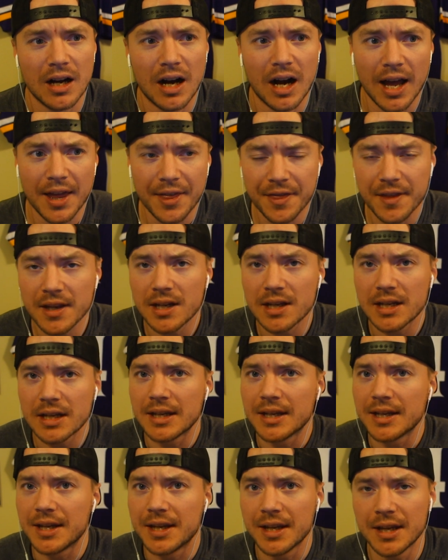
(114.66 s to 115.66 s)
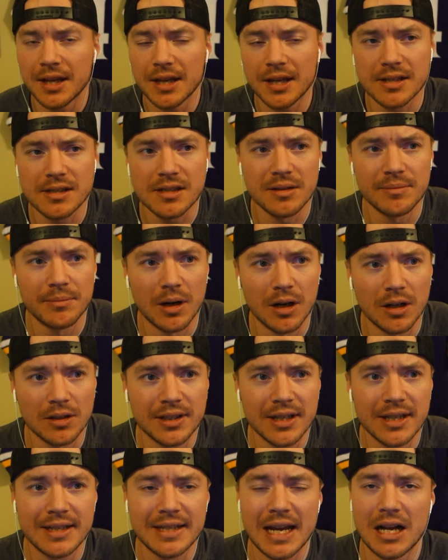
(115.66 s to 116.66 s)
I think he is a
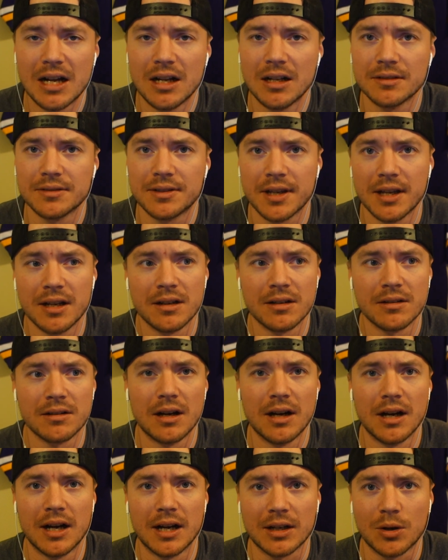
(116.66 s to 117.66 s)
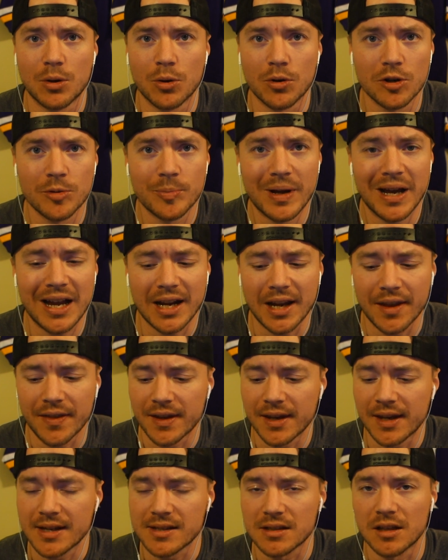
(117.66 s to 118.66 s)
multi-talented quarterback. I
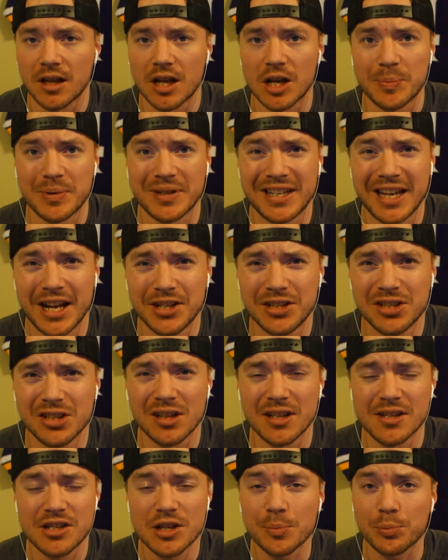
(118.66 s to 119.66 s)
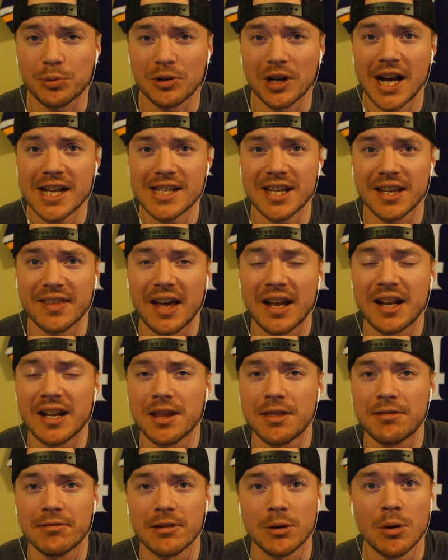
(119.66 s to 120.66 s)
think he has a lot of potential. It's surprising that
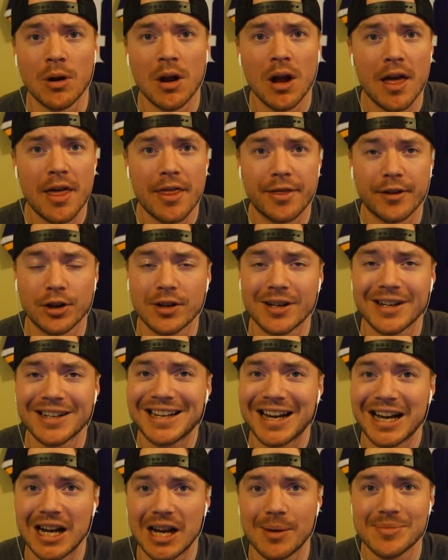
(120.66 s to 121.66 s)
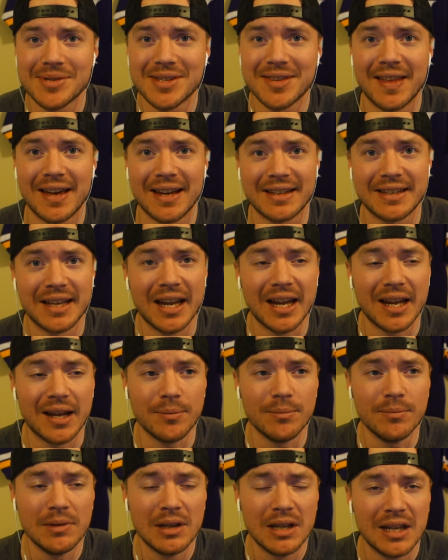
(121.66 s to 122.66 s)
he threw 30 times in that
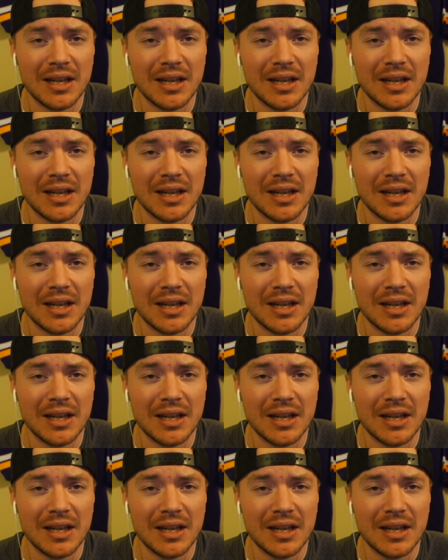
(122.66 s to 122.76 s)
game.